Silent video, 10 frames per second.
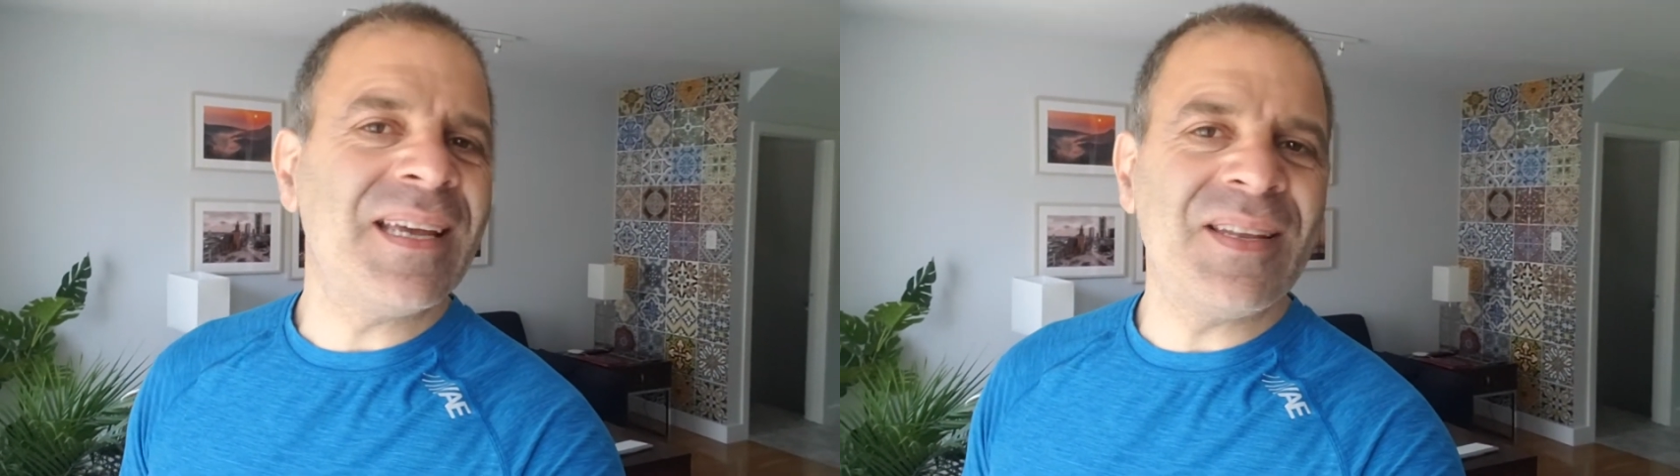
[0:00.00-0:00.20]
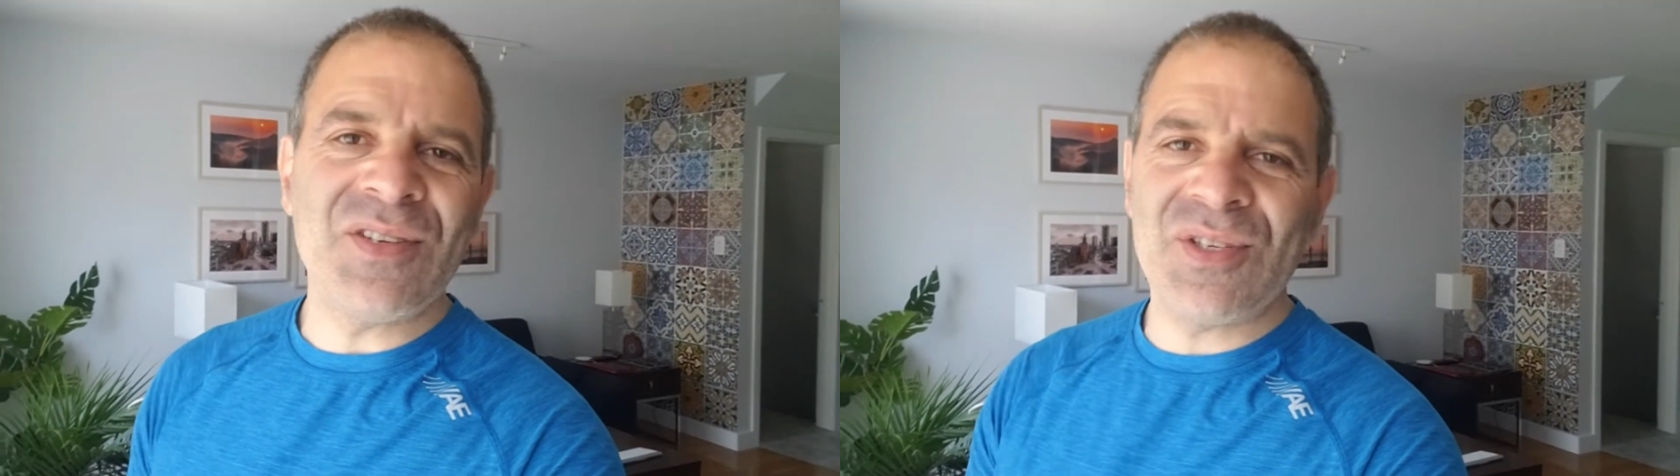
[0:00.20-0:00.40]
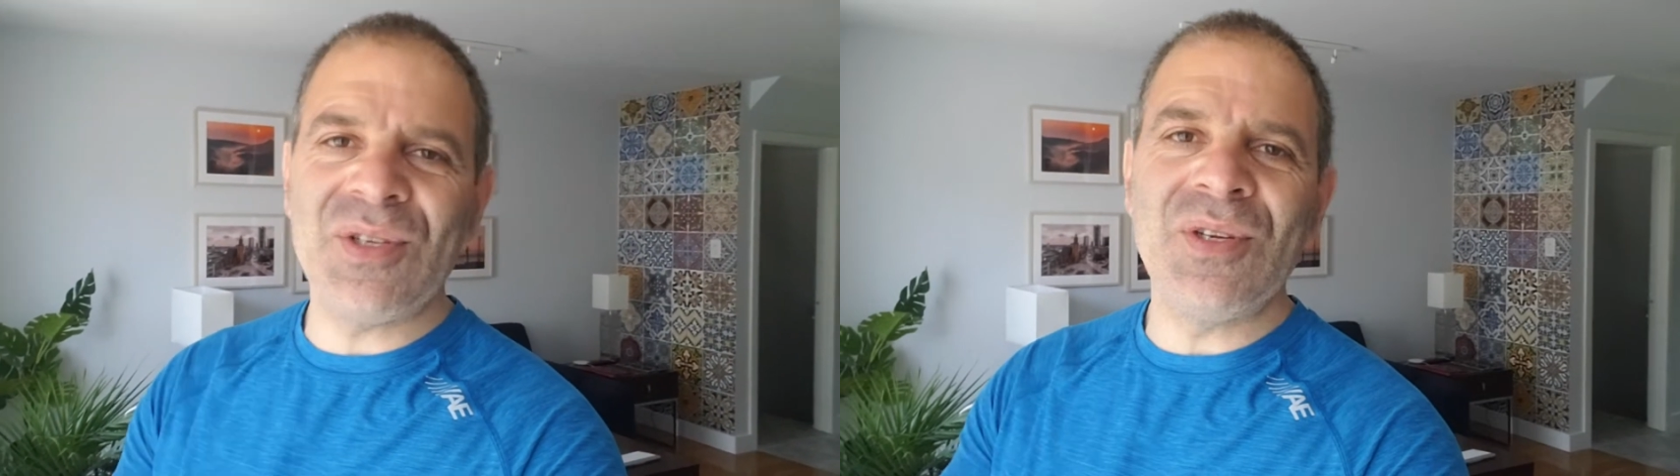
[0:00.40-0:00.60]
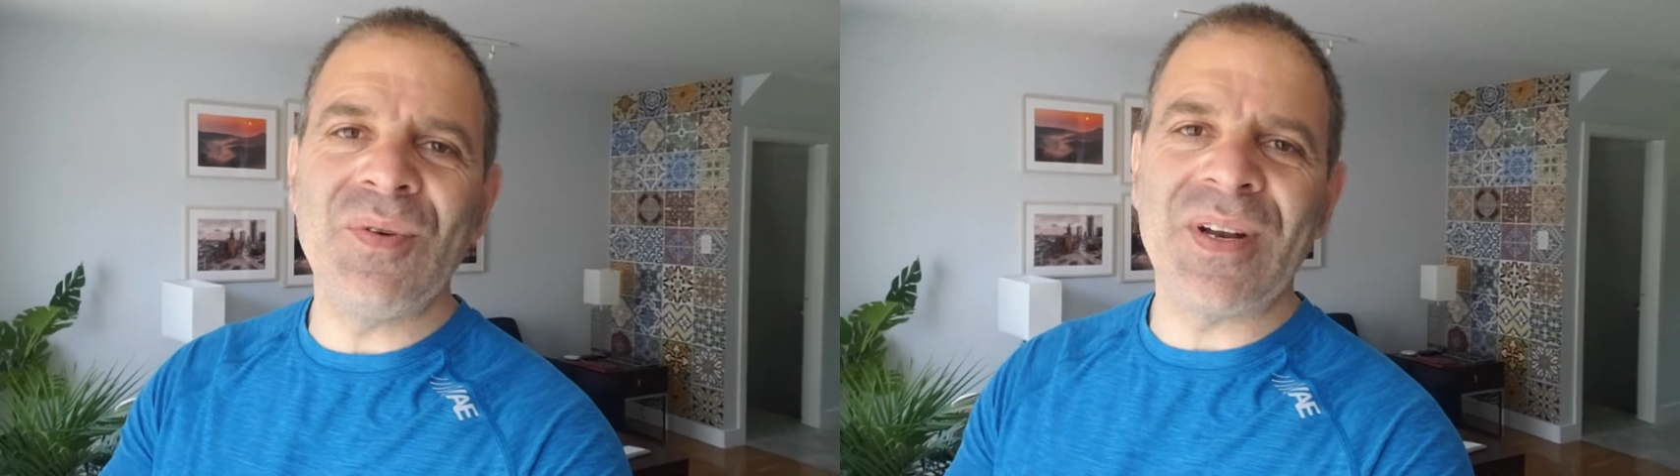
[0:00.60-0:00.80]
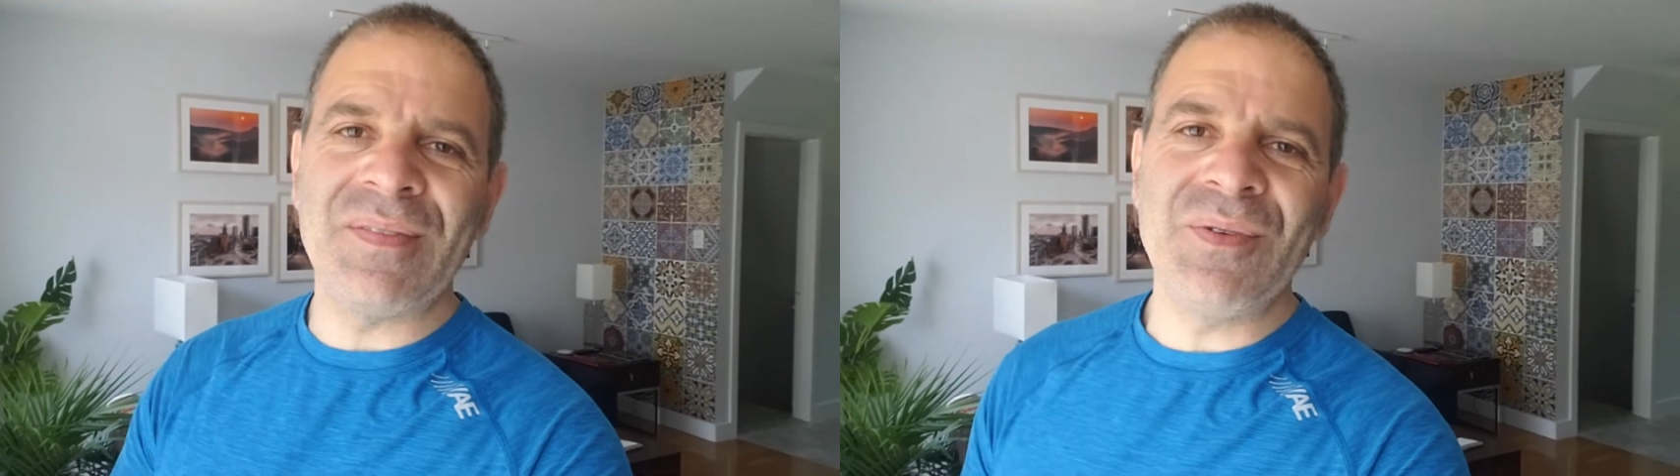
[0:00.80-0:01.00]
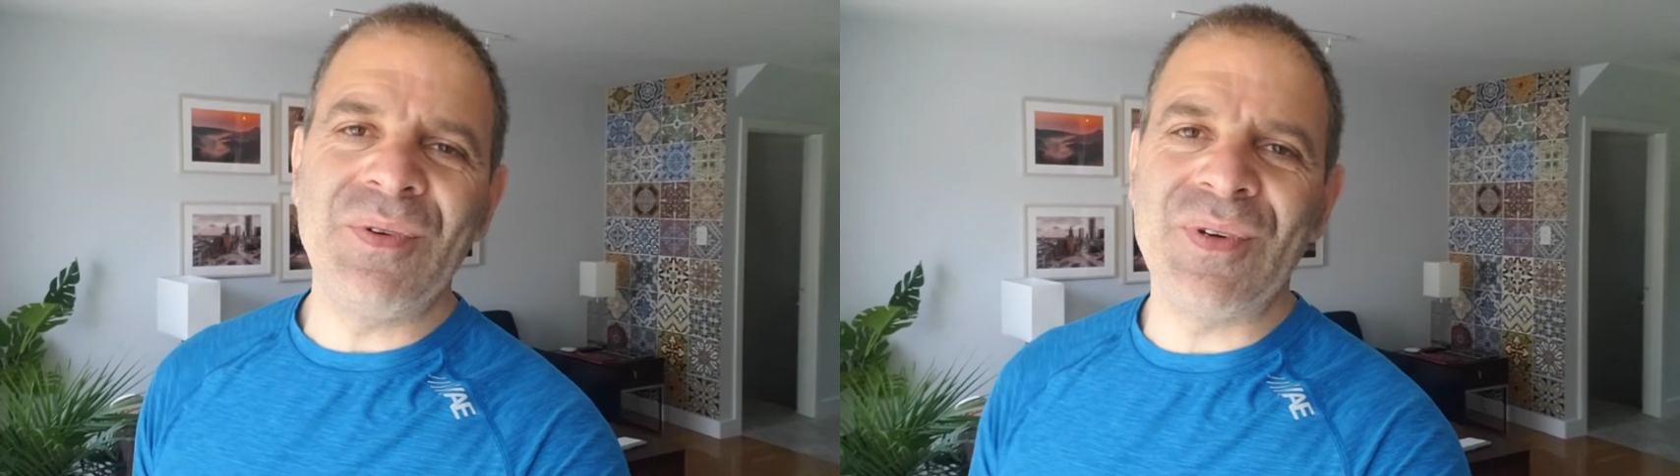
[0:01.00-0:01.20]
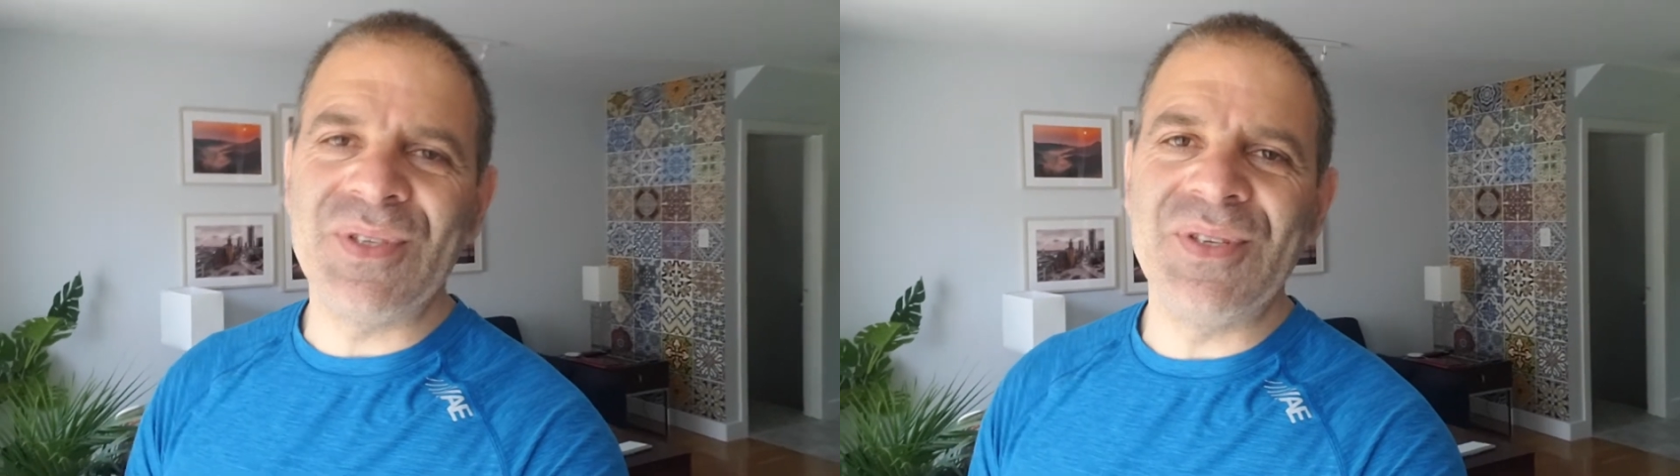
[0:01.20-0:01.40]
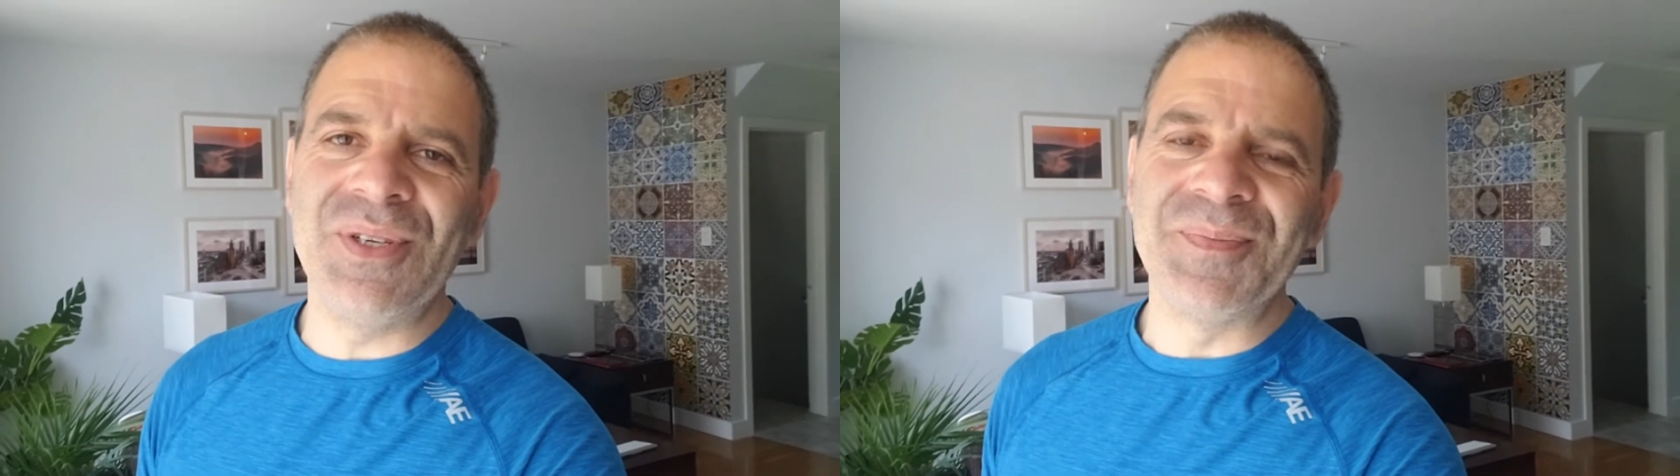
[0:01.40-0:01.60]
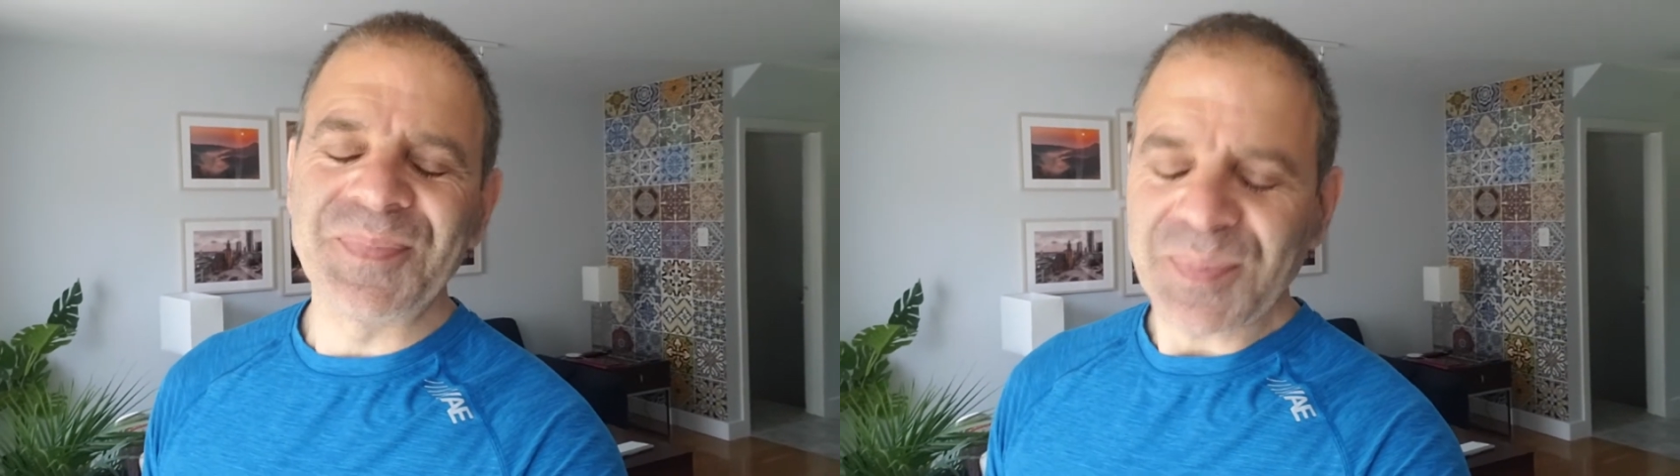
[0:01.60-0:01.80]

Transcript: and just to do whatever we want to do.